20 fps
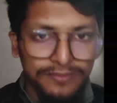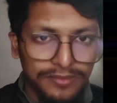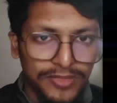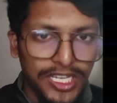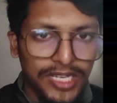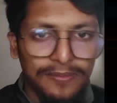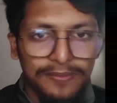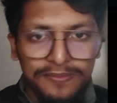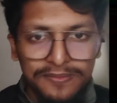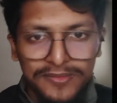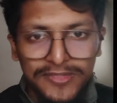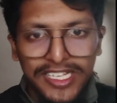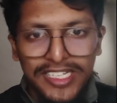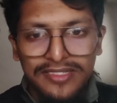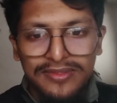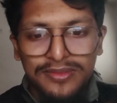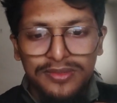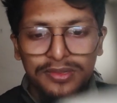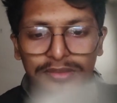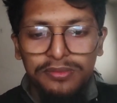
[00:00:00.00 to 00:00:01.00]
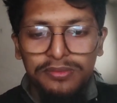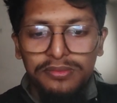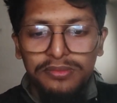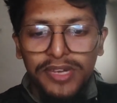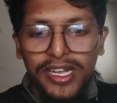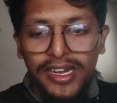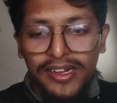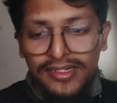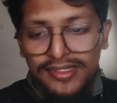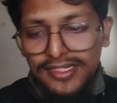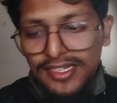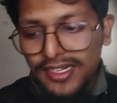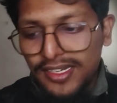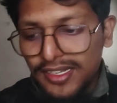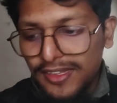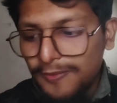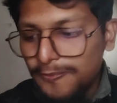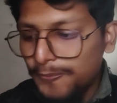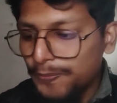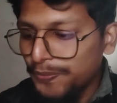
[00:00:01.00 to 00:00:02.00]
Yeah, that's from my understanding.